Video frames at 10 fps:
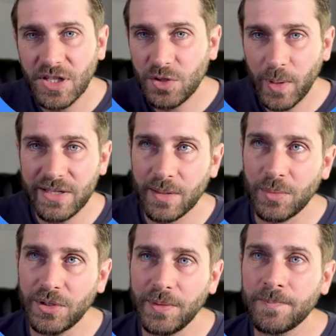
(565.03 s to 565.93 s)
It's way
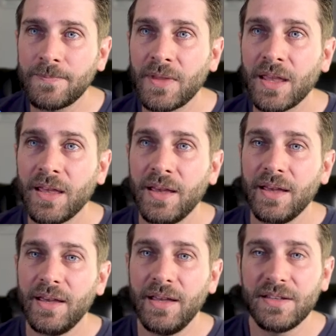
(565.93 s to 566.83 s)
simpler.
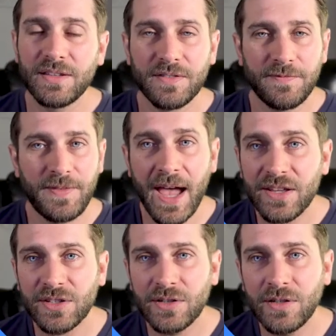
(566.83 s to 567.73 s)
It's
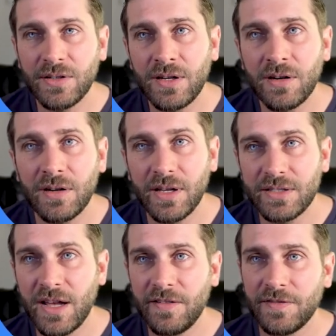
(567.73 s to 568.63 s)
faster than
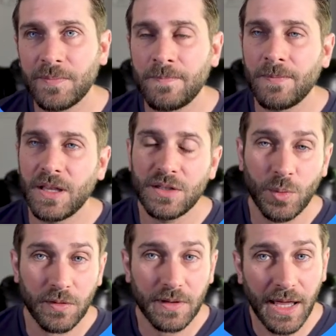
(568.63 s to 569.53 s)
RLHF. It's
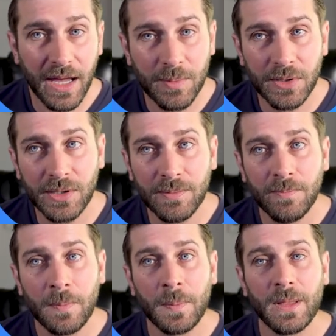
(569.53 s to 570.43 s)
more reliable.